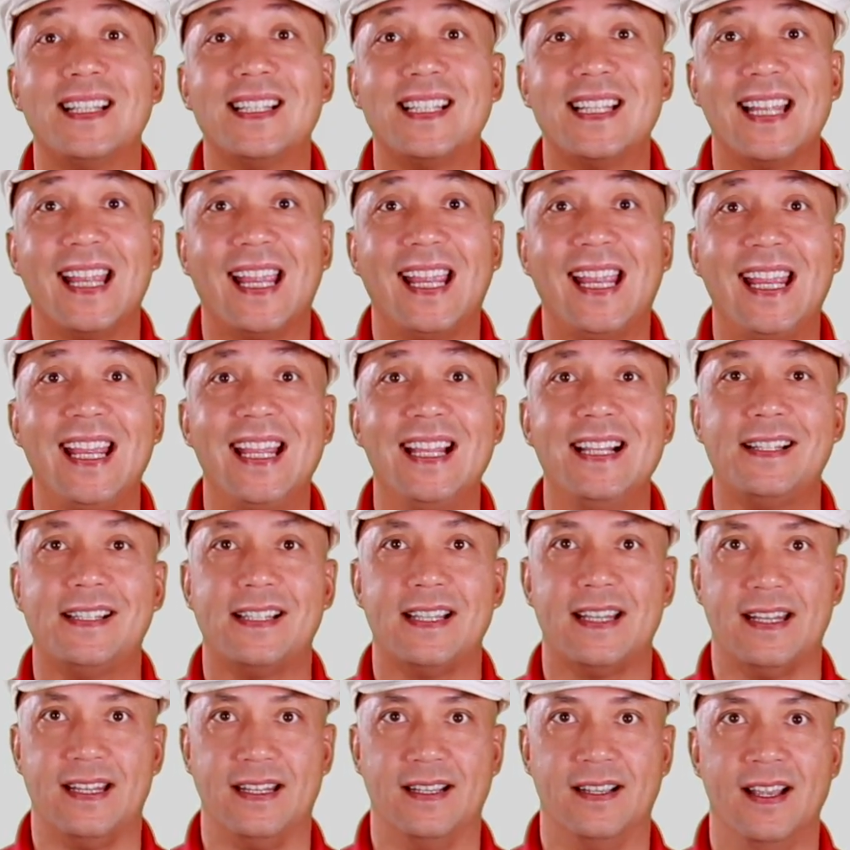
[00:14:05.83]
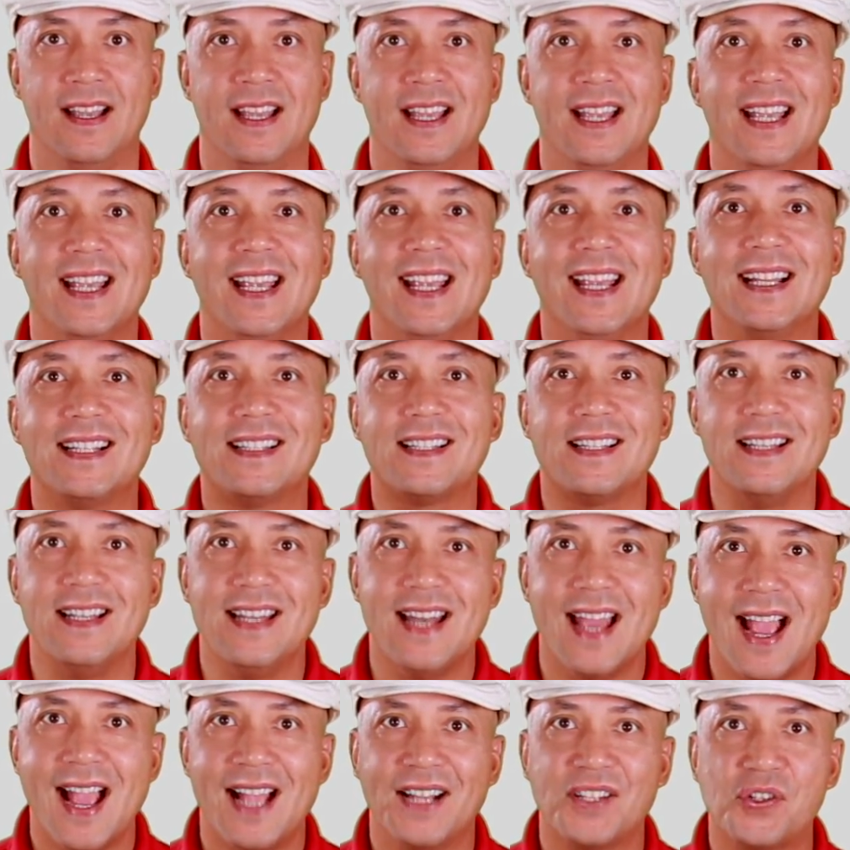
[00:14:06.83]
it's easy, it's
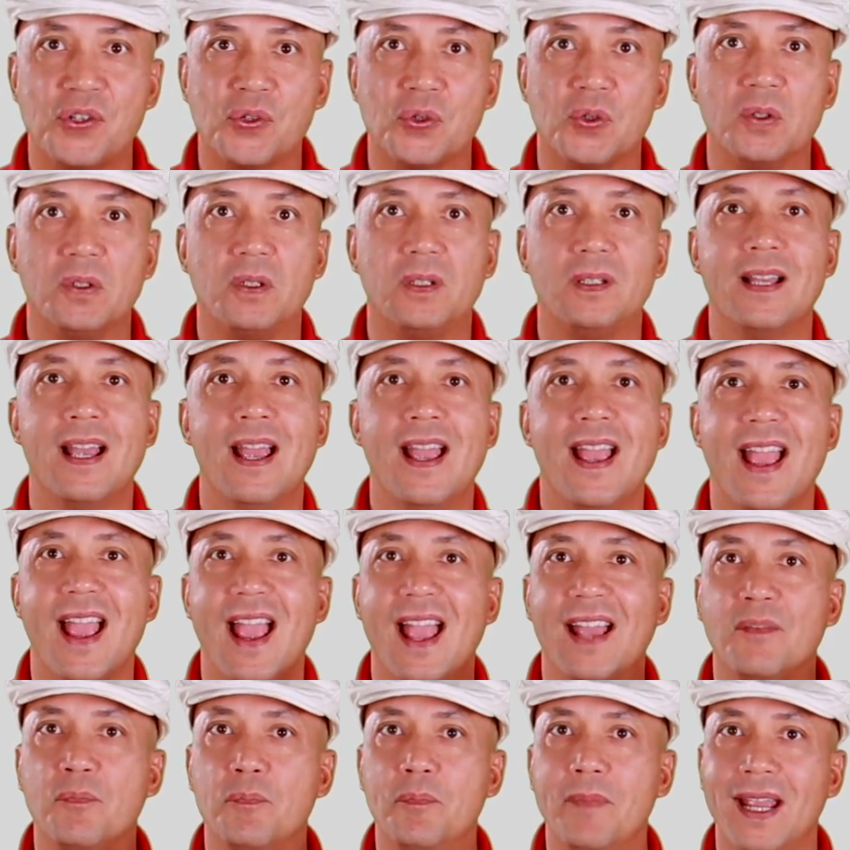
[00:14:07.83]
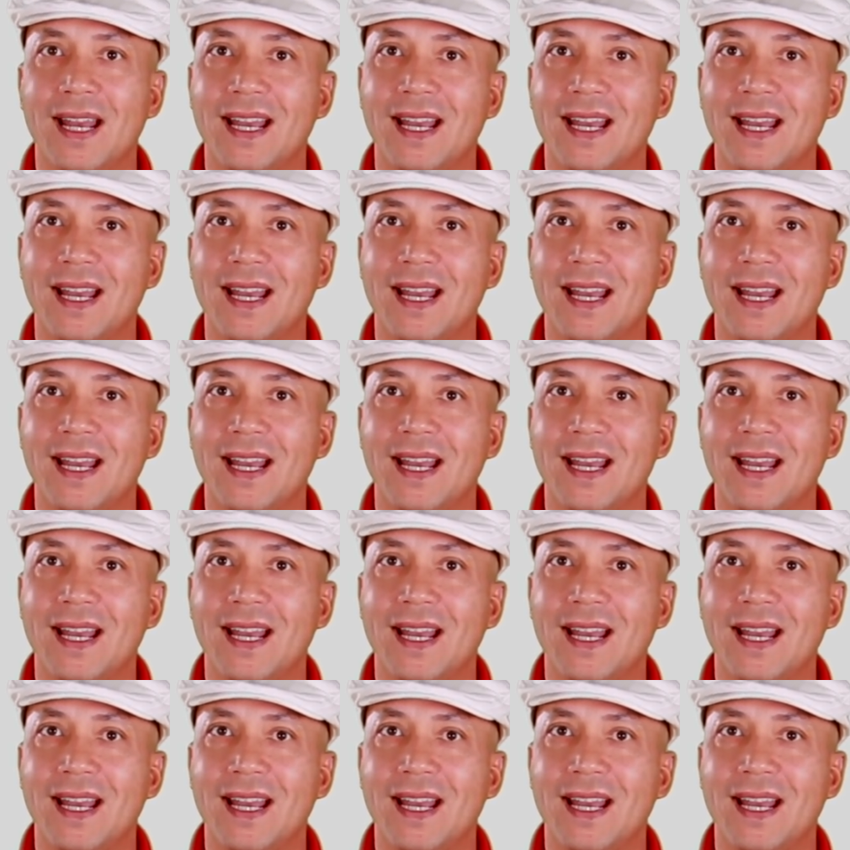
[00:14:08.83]
natural, and